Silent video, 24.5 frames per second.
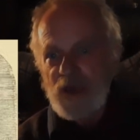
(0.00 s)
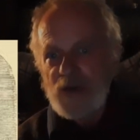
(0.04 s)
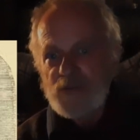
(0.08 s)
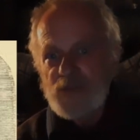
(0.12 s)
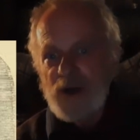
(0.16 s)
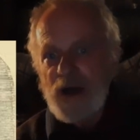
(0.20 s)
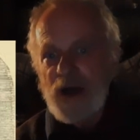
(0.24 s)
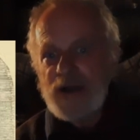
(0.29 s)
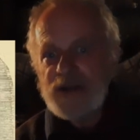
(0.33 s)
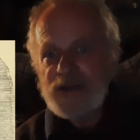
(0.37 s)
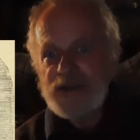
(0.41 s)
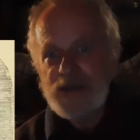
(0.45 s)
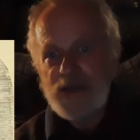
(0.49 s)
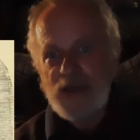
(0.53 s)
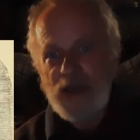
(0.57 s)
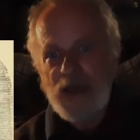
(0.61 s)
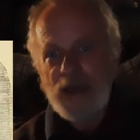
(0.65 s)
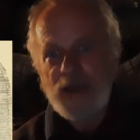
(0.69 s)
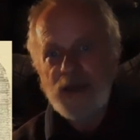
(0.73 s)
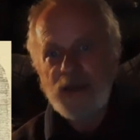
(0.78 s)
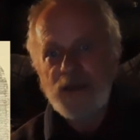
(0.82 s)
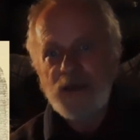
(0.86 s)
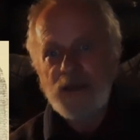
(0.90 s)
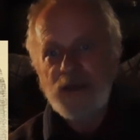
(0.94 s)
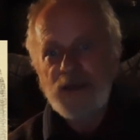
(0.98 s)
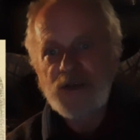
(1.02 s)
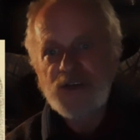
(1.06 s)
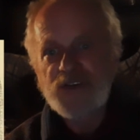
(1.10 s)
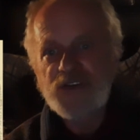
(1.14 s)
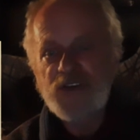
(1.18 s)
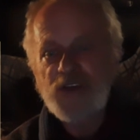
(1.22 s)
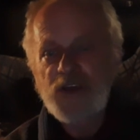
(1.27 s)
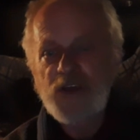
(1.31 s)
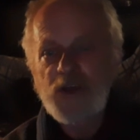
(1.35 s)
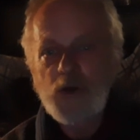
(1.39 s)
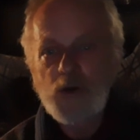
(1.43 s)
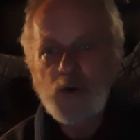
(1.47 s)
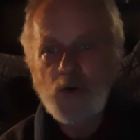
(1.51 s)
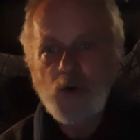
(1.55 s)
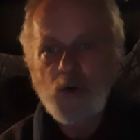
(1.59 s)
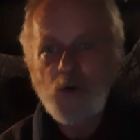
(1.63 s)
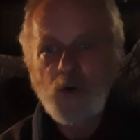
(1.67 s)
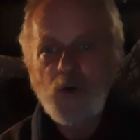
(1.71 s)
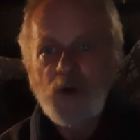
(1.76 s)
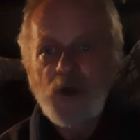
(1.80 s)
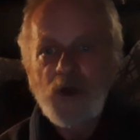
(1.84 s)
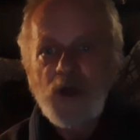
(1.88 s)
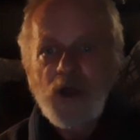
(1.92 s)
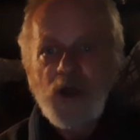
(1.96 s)
Pontiac is the
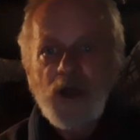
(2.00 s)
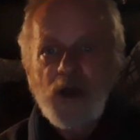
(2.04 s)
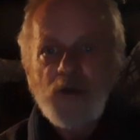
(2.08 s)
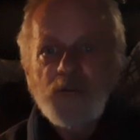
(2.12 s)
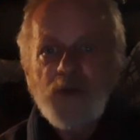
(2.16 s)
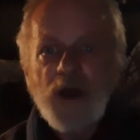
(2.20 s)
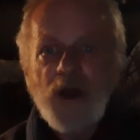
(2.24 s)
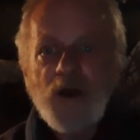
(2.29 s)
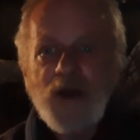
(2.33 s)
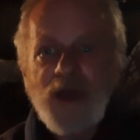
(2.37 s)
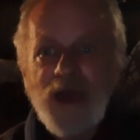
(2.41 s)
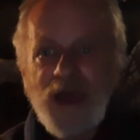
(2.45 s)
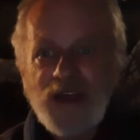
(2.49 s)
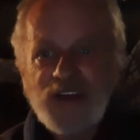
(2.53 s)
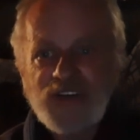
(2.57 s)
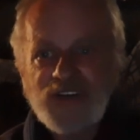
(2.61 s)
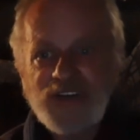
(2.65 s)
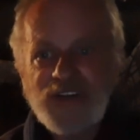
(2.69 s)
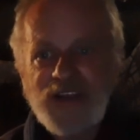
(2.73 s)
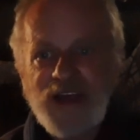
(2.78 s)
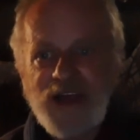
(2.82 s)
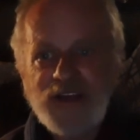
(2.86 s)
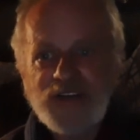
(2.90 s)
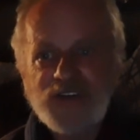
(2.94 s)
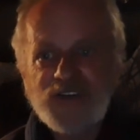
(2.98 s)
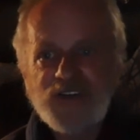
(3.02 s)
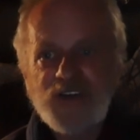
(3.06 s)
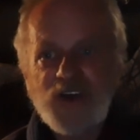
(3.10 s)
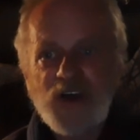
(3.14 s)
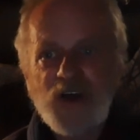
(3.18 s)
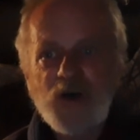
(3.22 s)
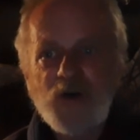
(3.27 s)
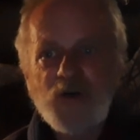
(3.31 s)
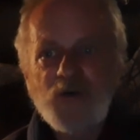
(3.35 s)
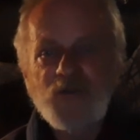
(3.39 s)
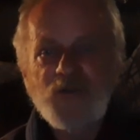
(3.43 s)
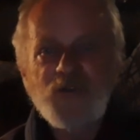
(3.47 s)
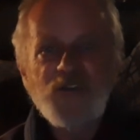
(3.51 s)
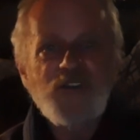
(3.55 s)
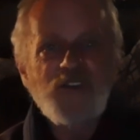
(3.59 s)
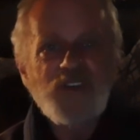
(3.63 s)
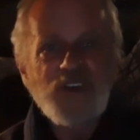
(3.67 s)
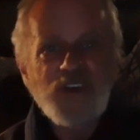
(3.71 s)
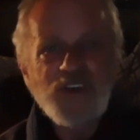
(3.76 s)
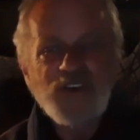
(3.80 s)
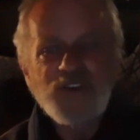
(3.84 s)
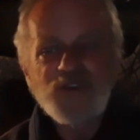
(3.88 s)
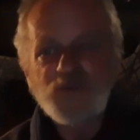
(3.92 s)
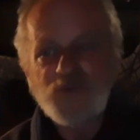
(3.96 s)
hero par excellence of
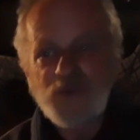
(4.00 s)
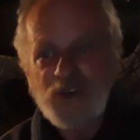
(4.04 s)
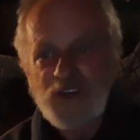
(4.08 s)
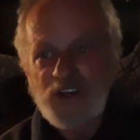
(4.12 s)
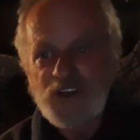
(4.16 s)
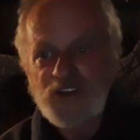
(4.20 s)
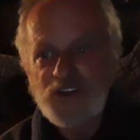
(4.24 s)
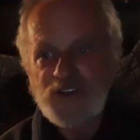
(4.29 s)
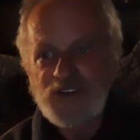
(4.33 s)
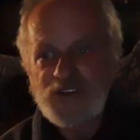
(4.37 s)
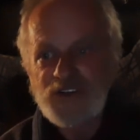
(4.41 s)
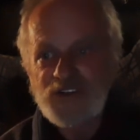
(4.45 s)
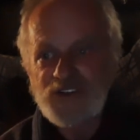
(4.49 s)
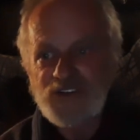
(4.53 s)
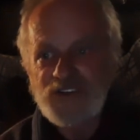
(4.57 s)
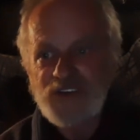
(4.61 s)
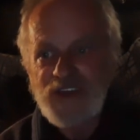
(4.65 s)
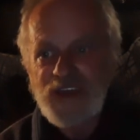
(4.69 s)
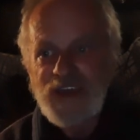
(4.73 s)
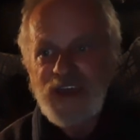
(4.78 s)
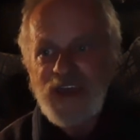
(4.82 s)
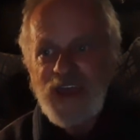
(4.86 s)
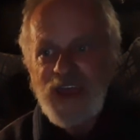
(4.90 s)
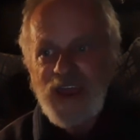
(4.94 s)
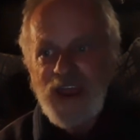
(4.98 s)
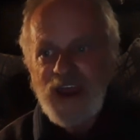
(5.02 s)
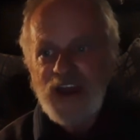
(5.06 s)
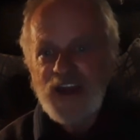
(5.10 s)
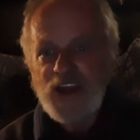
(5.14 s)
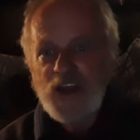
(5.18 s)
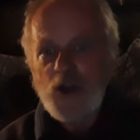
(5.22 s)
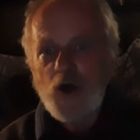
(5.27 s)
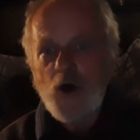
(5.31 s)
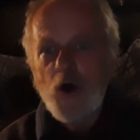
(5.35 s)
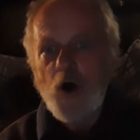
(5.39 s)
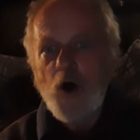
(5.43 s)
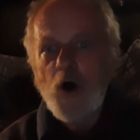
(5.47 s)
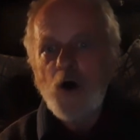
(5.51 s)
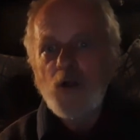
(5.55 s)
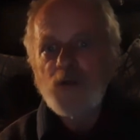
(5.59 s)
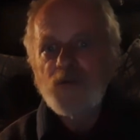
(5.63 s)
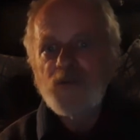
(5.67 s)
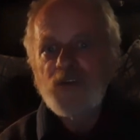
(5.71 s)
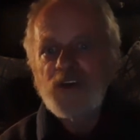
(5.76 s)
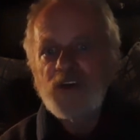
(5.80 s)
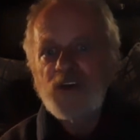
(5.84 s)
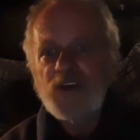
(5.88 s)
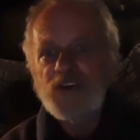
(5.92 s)
these regions. And in all of the